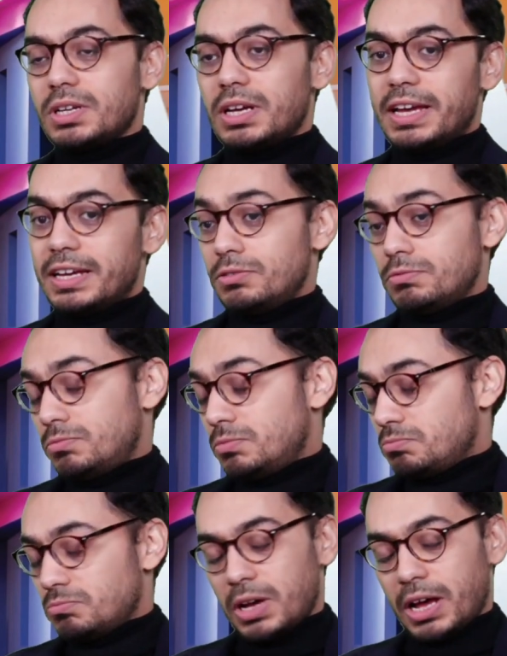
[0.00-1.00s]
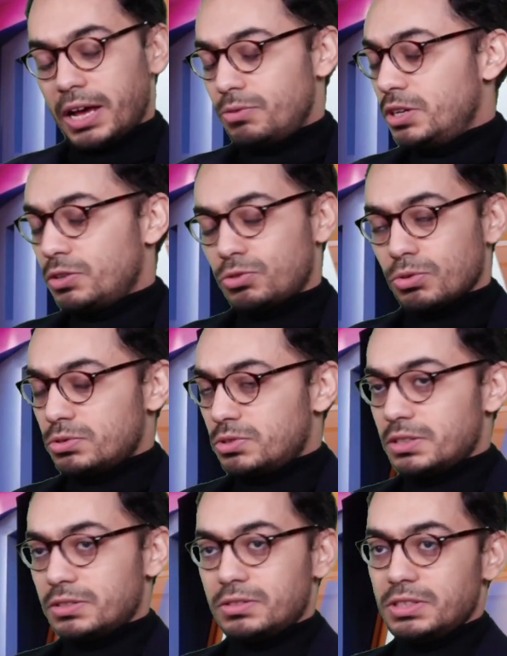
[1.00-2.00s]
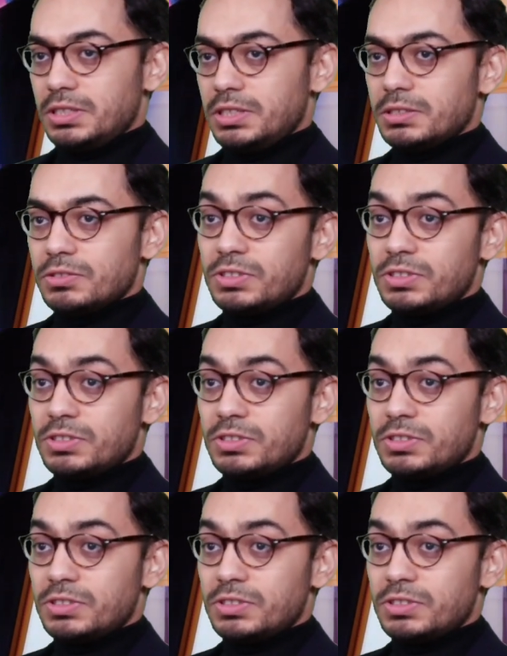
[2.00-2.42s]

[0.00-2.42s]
And I really thought that the